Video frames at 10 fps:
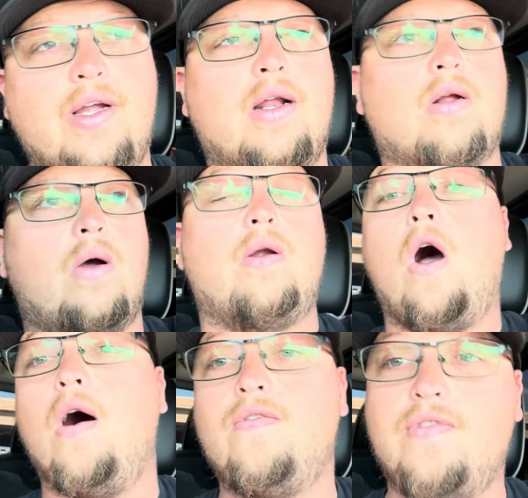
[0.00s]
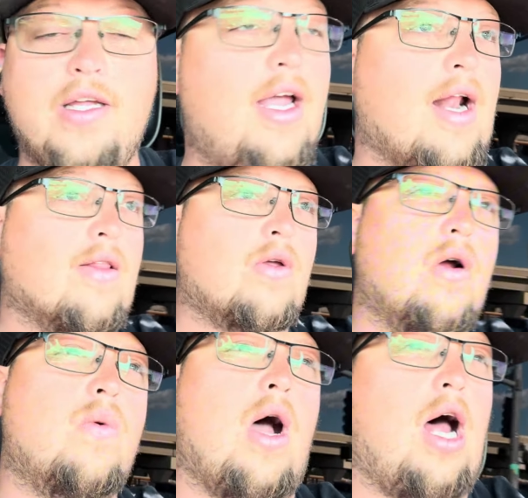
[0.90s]
get her going. Hopefully I don't throw
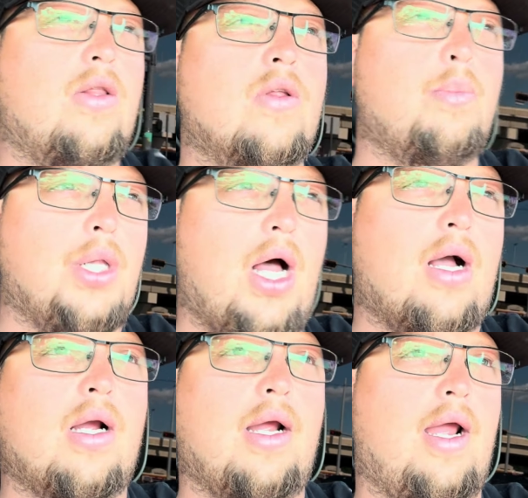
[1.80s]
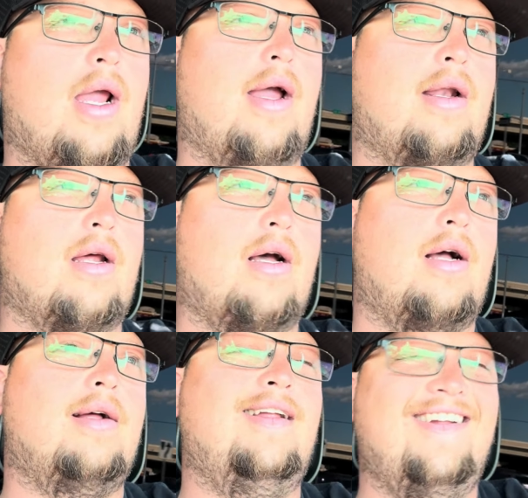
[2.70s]
a rod through the block, and
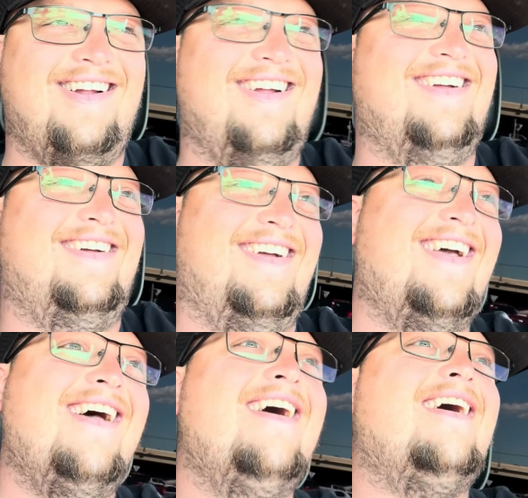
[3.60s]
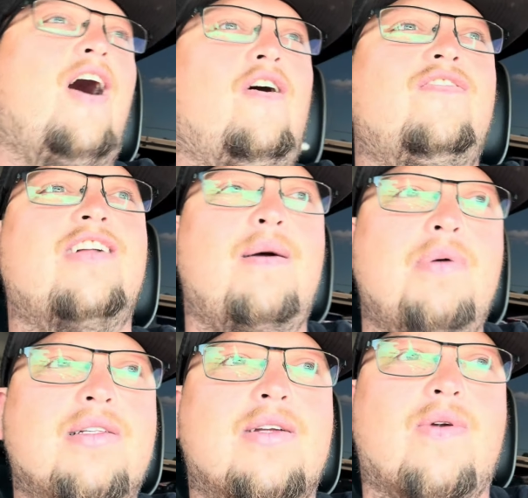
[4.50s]
hopefully I
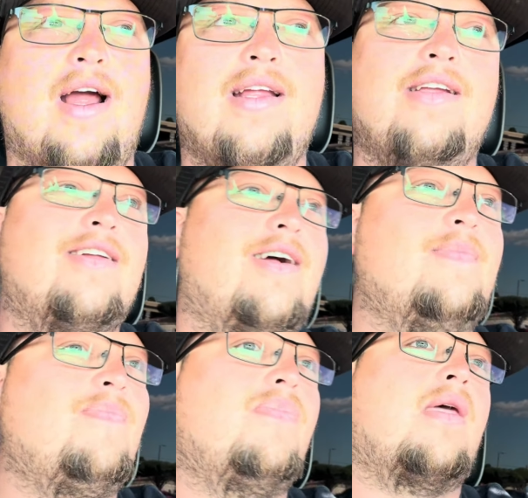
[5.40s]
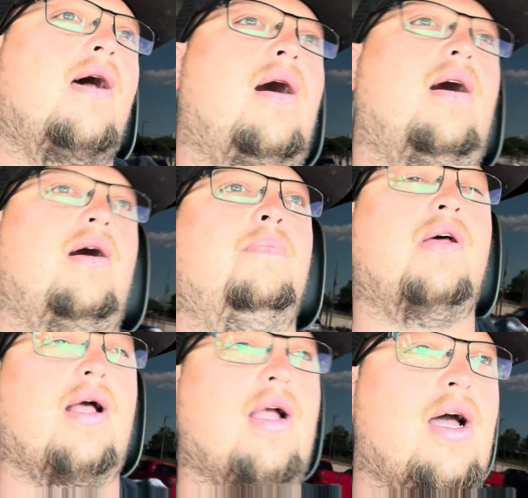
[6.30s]
built it right,
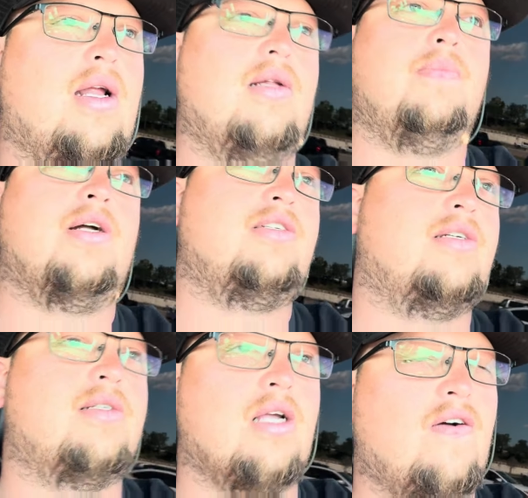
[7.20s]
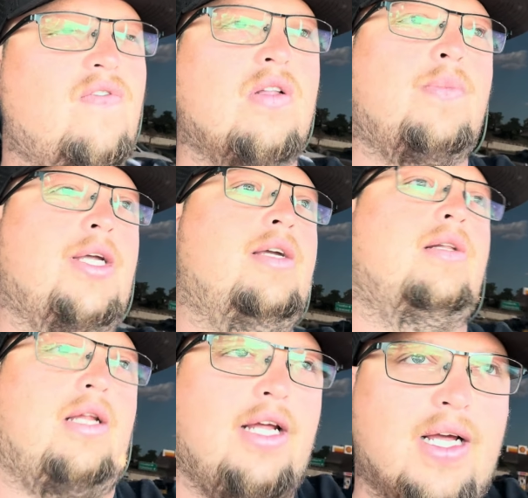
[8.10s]
But I got a bunch of stuff with me.
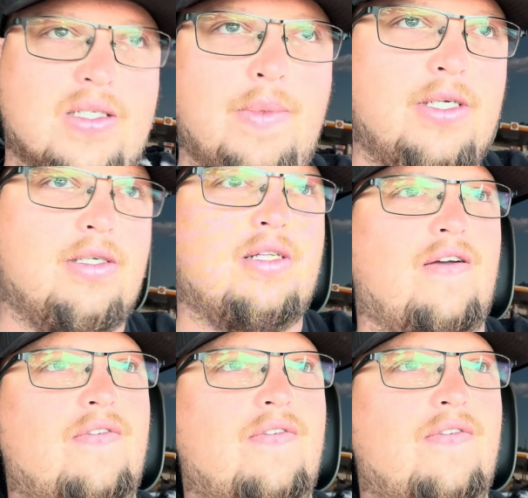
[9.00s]
He has a bunch of stuff